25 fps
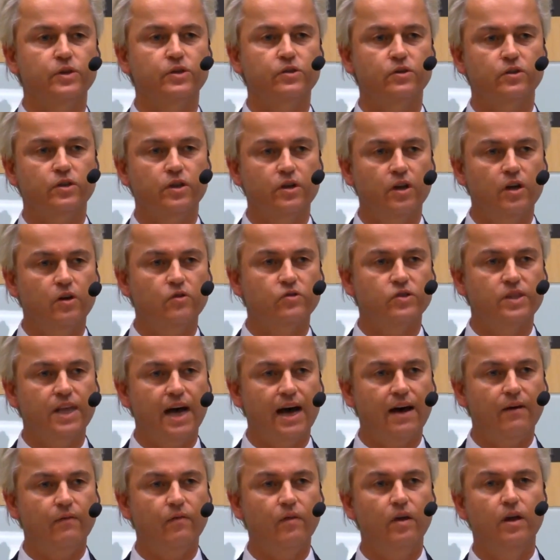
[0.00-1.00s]
We should close
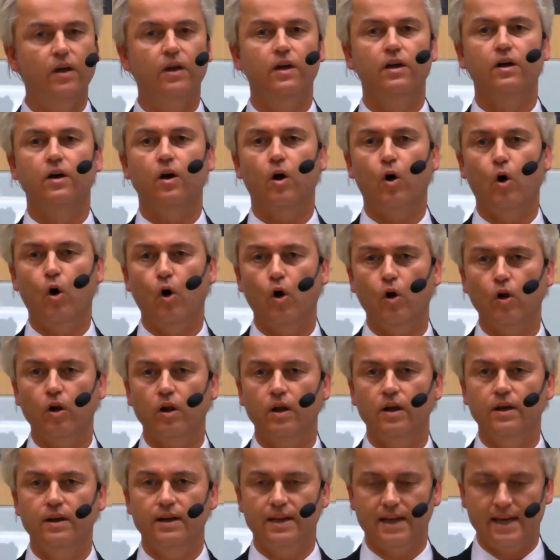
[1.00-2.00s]
down
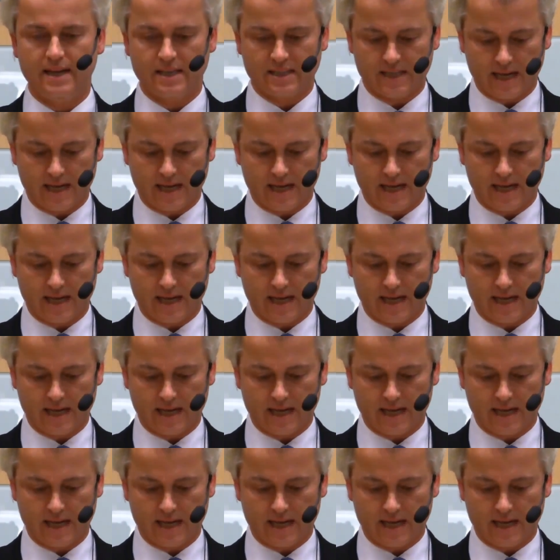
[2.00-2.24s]
all